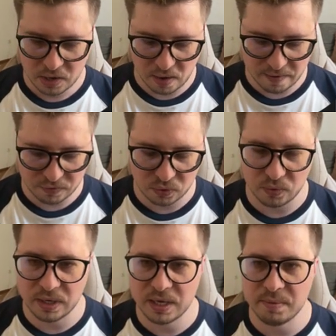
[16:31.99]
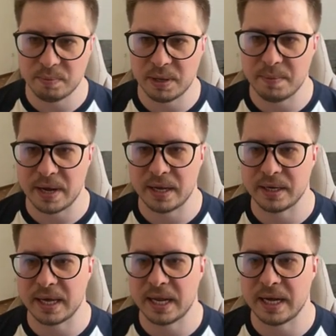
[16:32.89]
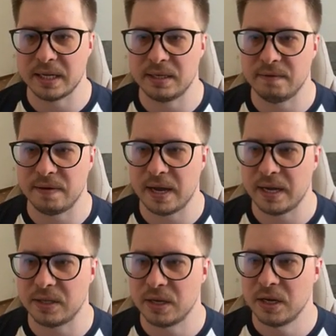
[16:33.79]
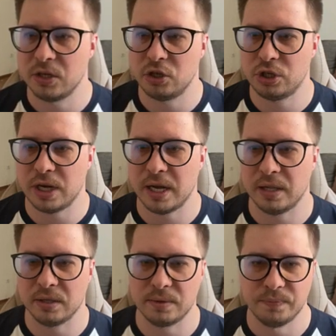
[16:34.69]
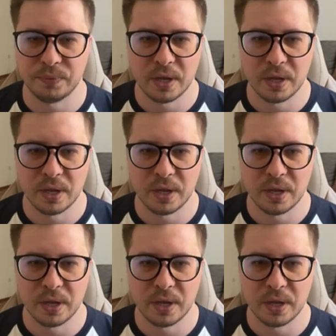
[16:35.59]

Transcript: you have to implement CanActivateChild.